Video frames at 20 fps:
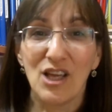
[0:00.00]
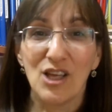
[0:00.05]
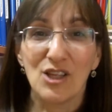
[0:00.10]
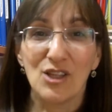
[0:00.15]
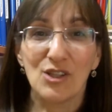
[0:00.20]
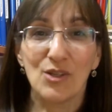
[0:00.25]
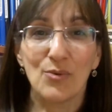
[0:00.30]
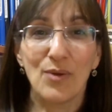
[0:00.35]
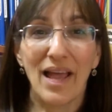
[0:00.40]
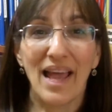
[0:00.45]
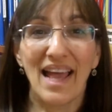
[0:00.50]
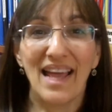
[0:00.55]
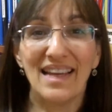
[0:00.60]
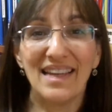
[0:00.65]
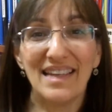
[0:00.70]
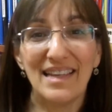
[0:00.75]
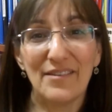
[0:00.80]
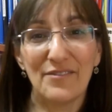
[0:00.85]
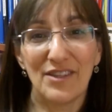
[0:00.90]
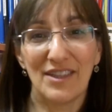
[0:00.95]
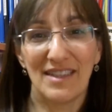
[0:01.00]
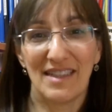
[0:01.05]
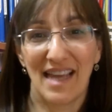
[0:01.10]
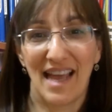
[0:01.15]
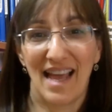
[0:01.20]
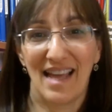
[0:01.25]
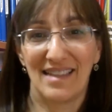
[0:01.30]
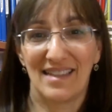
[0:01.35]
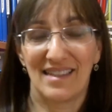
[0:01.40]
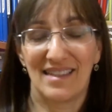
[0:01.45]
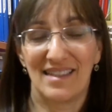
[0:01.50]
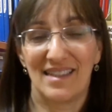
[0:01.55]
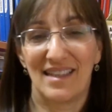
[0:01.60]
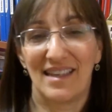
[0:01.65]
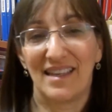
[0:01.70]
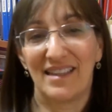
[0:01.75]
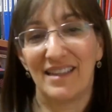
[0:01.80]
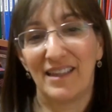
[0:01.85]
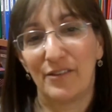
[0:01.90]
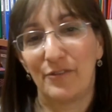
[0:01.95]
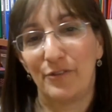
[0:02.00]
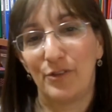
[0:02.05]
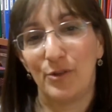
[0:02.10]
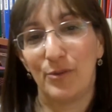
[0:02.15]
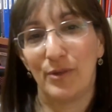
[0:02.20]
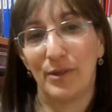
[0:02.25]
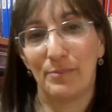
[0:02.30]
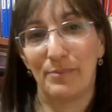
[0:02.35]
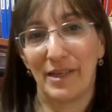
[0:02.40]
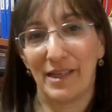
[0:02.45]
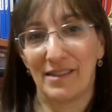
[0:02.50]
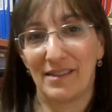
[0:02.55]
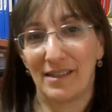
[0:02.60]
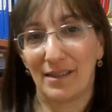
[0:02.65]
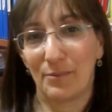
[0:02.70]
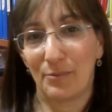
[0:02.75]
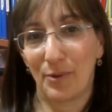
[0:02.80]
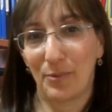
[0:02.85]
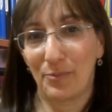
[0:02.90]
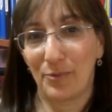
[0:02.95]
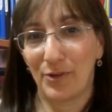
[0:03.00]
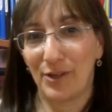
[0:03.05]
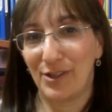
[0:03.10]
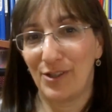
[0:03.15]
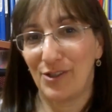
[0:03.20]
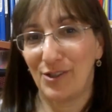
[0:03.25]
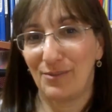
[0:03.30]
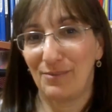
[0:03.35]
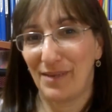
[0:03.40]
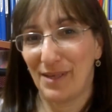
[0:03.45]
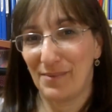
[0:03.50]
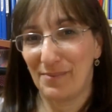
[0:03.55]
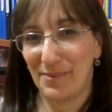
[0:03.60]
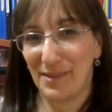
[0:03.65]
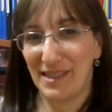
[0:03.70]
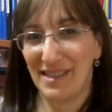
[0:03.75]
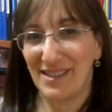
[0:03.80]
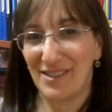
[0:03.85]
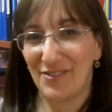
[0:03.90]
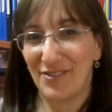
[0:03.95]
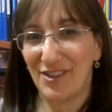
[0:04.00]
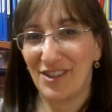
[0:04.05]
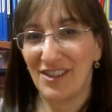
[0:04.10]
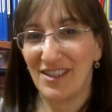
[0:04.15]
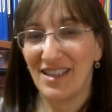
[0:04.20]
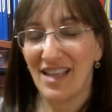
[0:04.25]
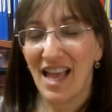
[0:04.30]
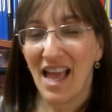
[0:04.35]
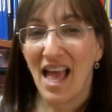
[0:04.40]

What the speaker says: So any of the tasks that I give you in Pesach preparation made peaceful,